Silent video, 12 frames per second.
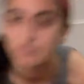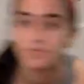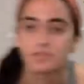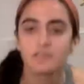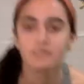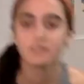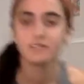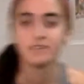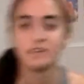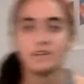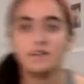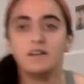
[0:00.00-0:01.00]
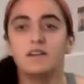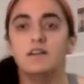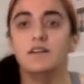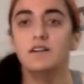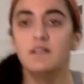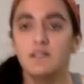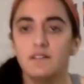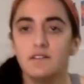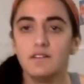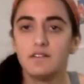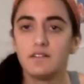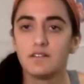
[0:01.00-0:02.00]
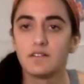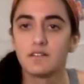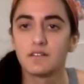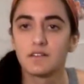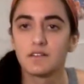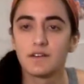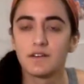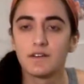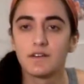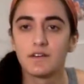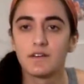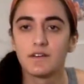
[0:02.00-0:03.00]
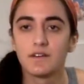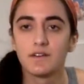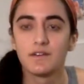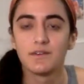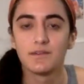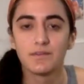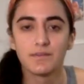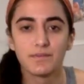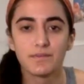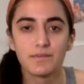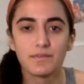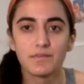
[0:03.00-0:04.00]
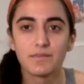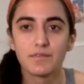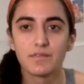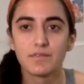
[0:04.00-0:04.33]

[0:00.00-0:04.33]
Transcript: No one is speaking in this clip.